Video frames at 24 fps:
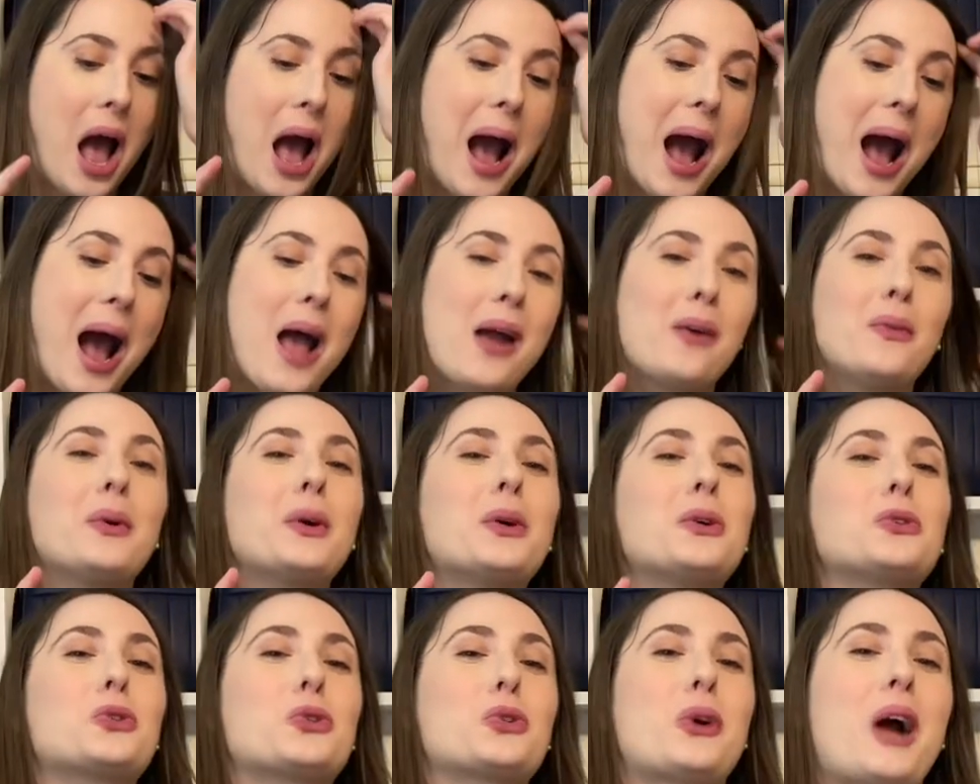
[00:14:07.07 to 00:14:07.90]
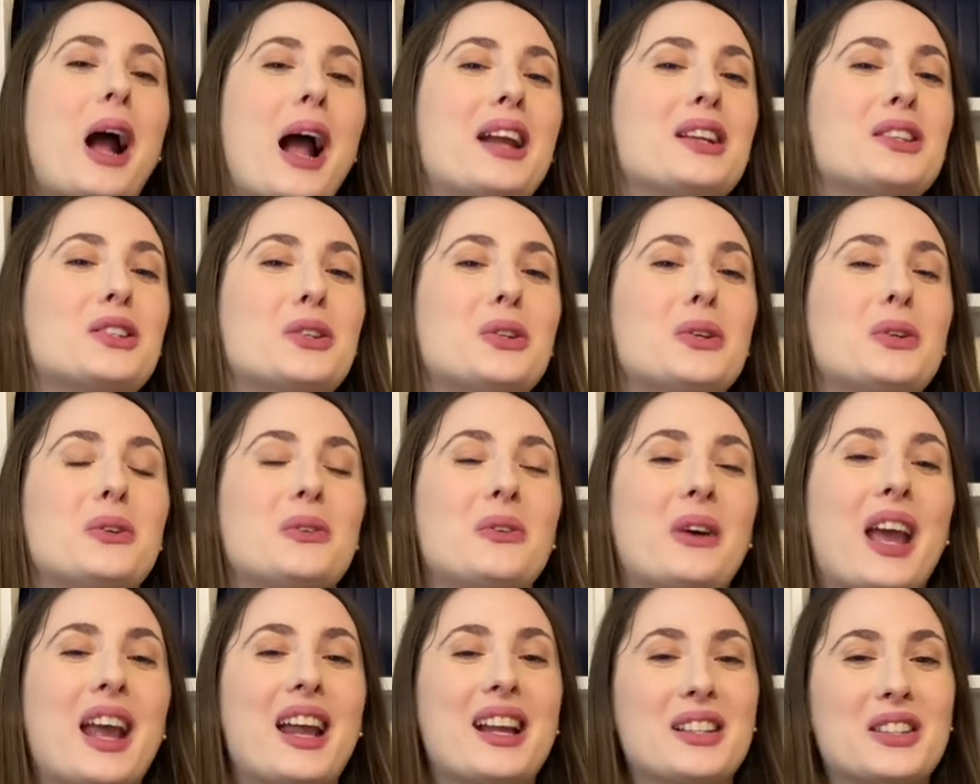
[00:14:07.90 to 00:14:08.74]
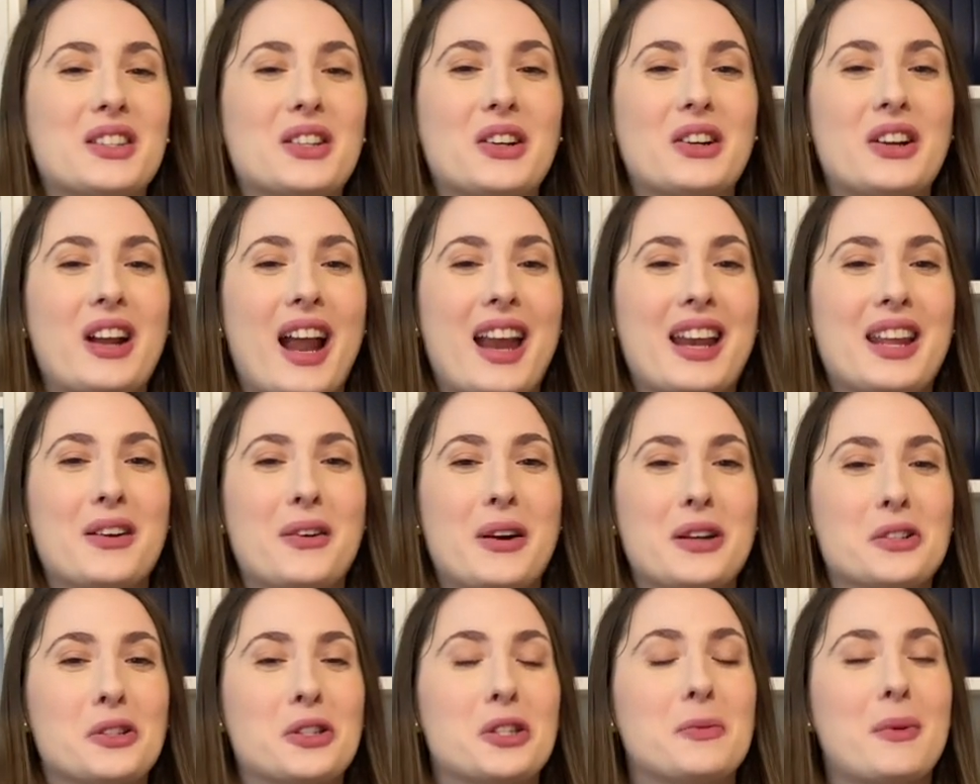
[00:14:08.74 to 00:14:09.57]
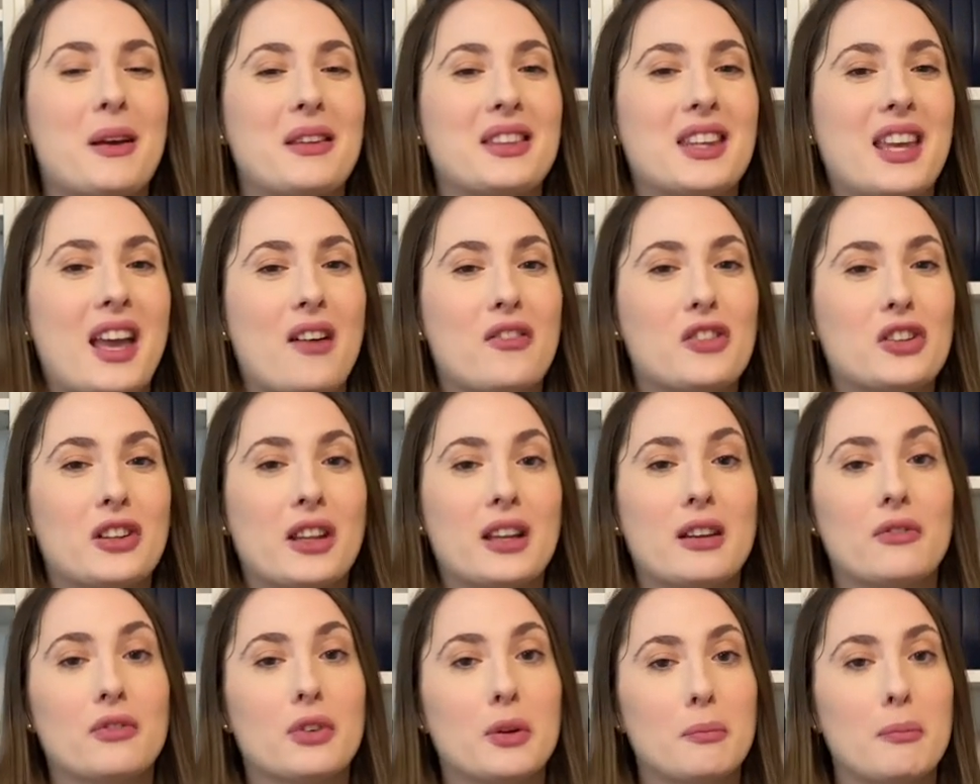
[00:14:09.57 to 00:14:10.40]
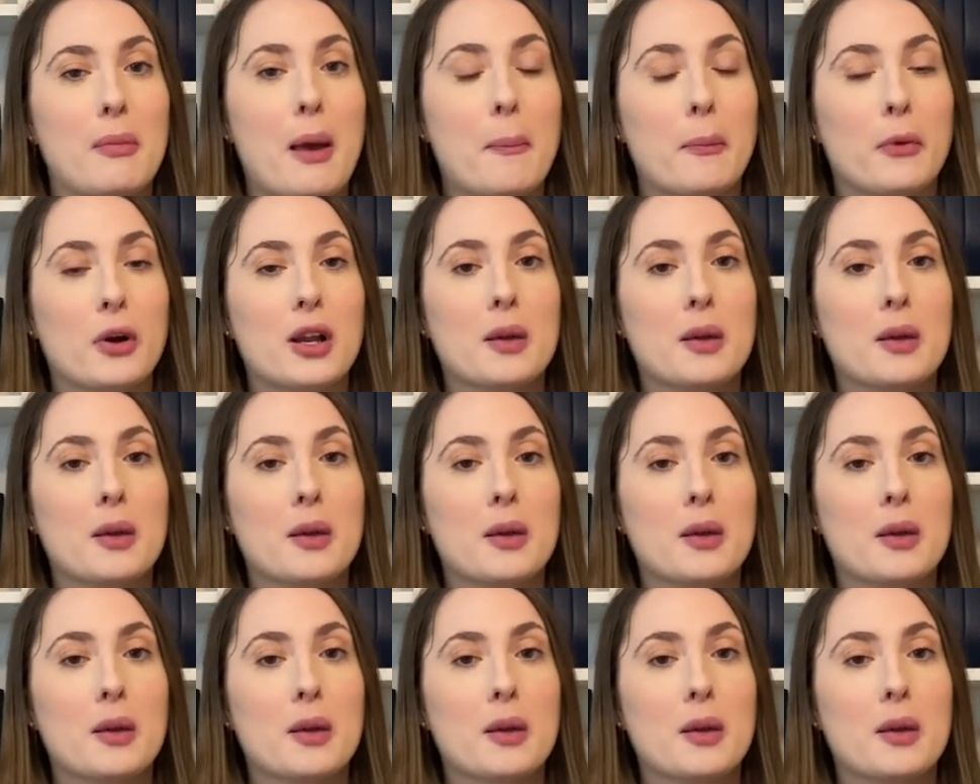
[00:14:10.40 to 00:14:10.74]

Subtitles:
I will try to answer any questions about the Everlane from memory,